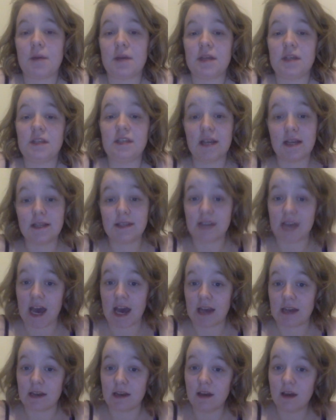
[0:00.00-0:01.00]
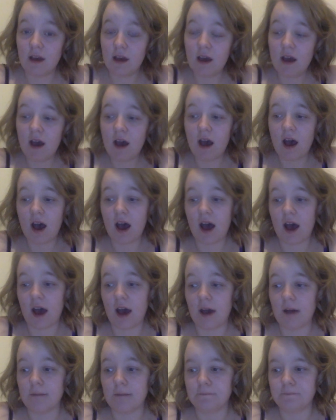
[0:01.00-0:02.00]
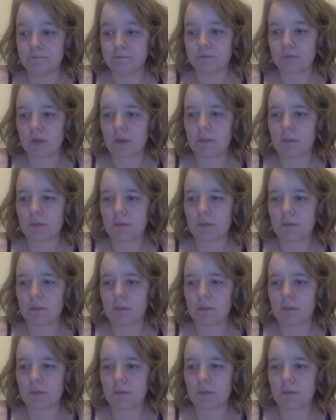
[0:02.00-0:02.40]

in year 10.